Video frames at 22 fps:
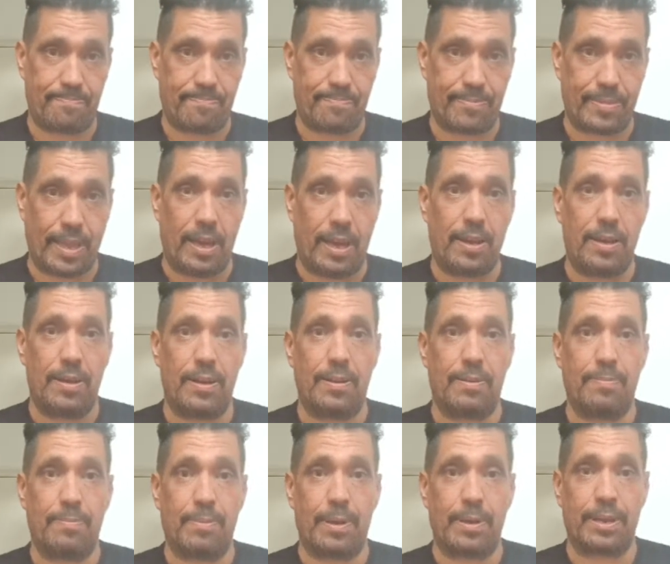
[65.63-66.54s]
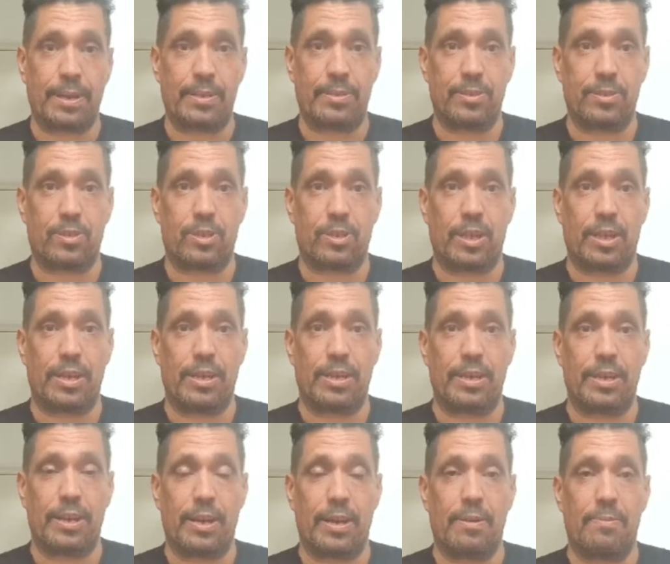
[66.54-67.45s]
against
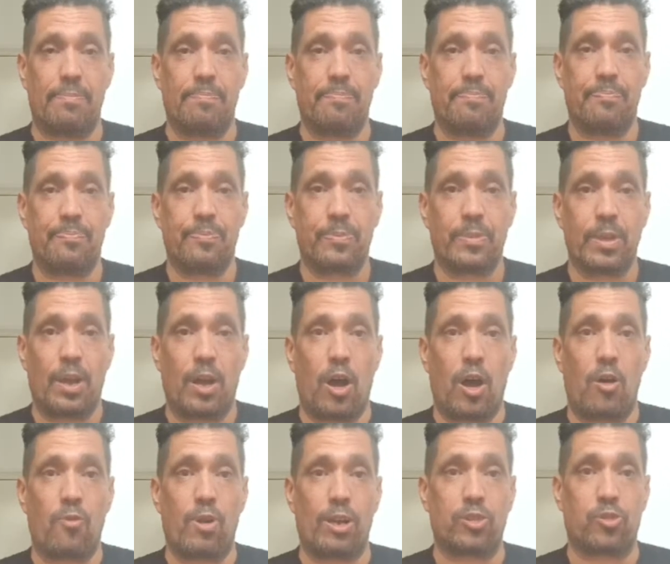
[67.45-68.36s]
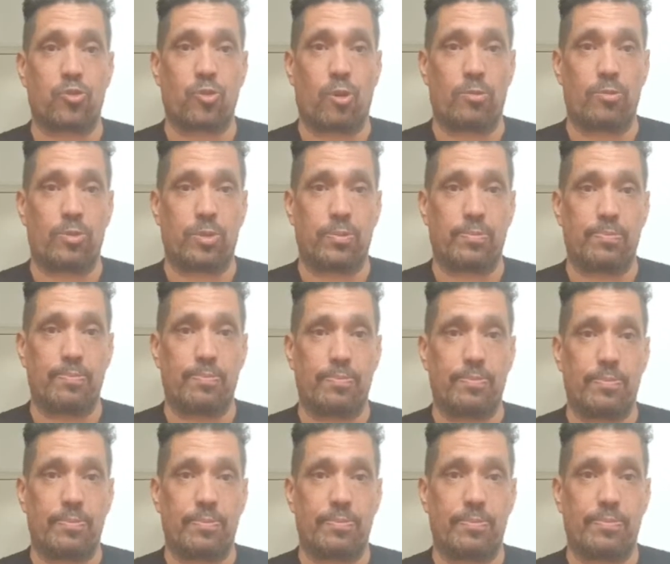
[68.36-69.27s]
a restaurant
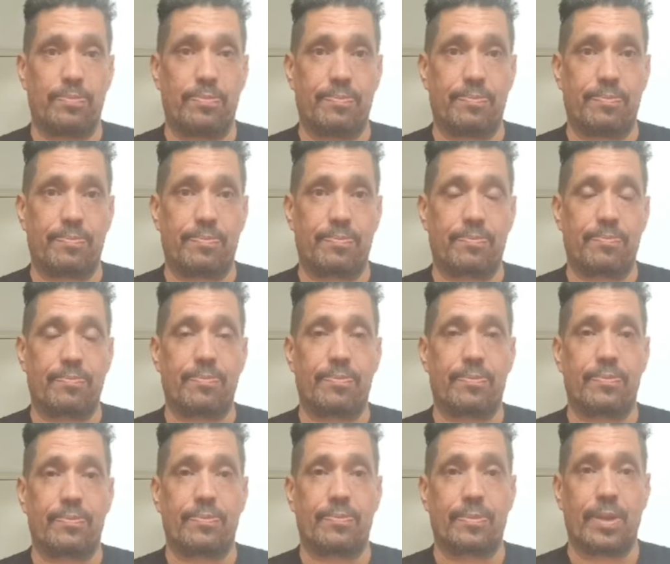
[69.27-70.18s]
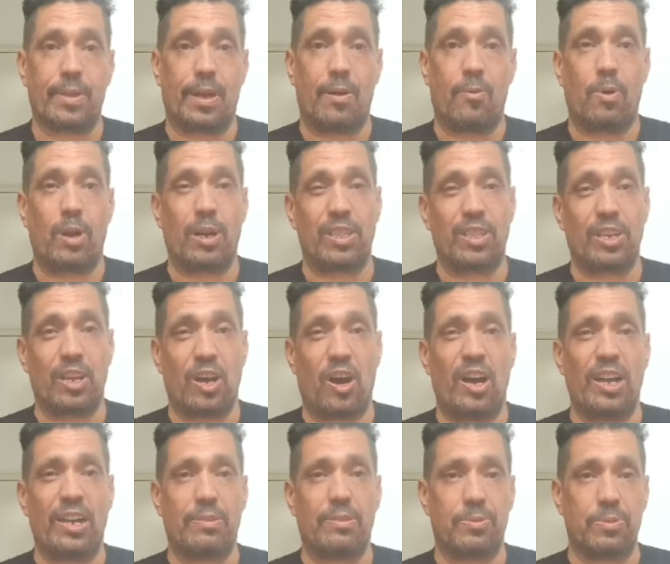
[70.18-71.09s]
at one of the
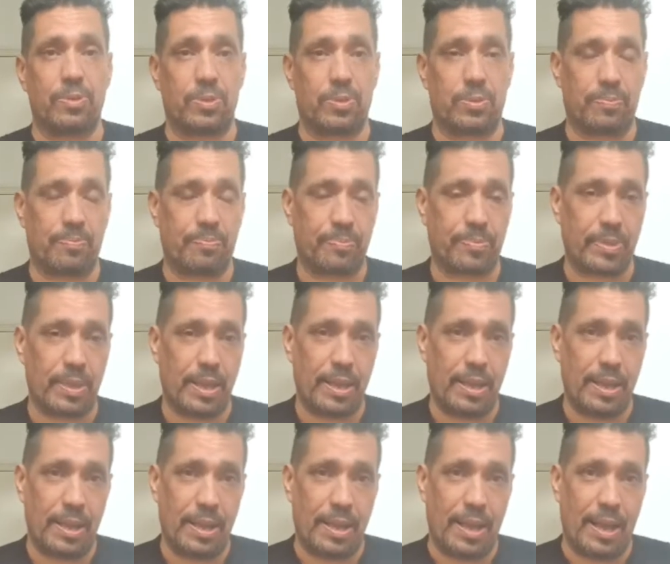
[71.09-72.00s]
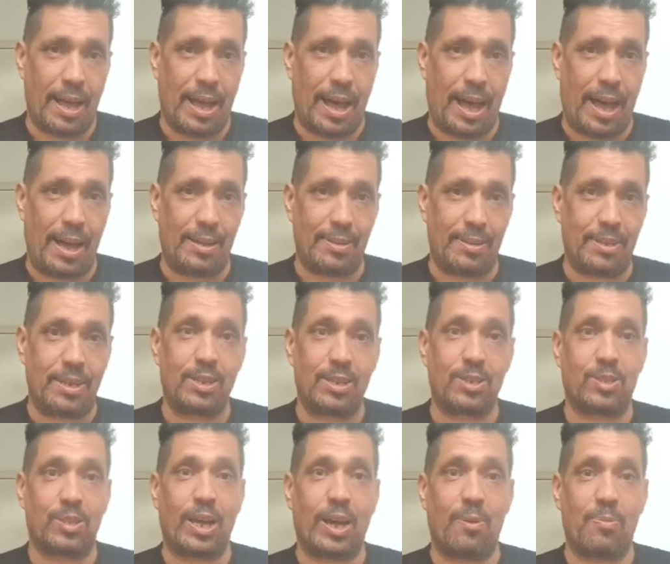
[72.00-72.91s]
islands. And
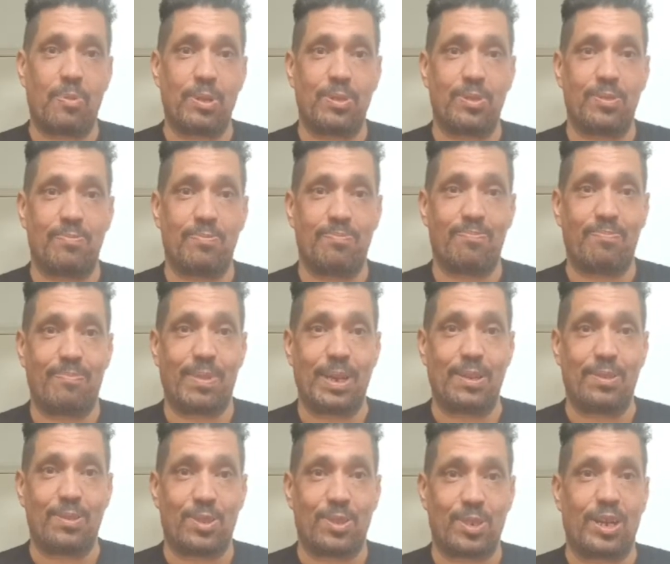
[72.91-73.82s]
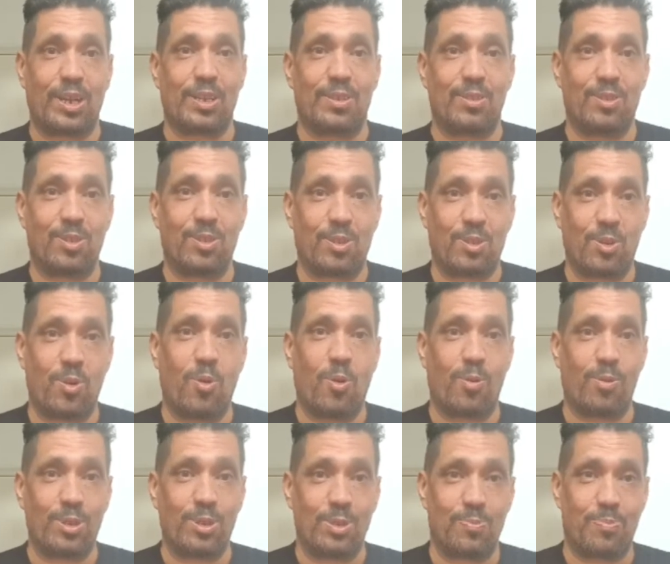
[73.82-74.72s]
he's now been being taken to
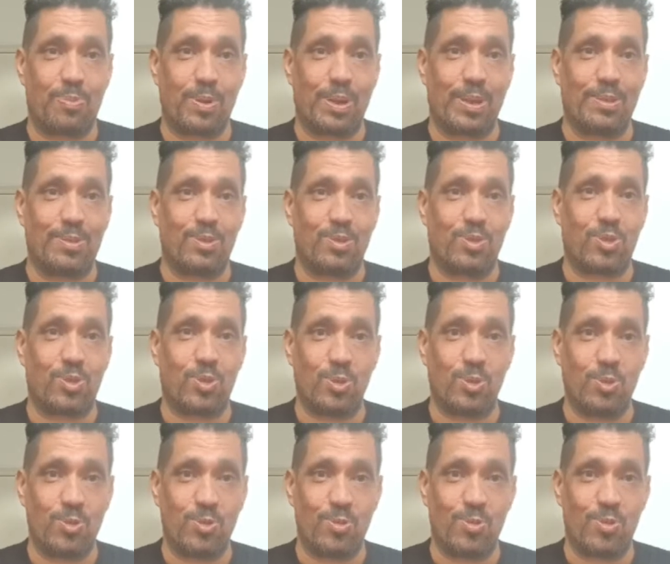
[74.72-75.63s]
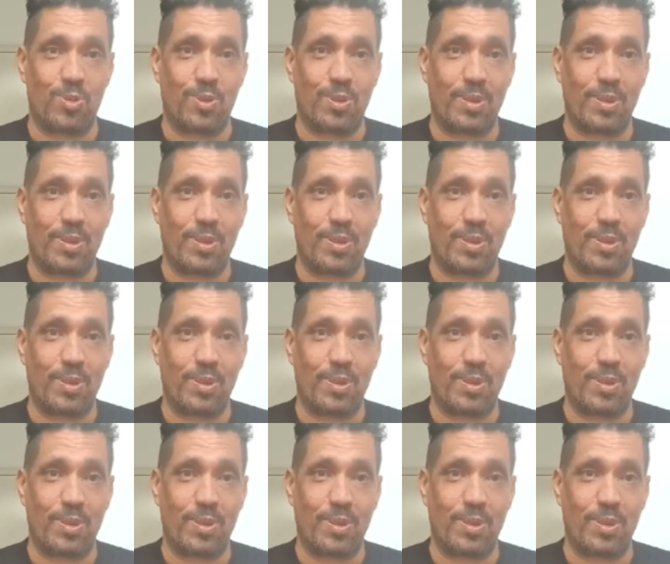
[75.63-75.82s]
court. He's been sued.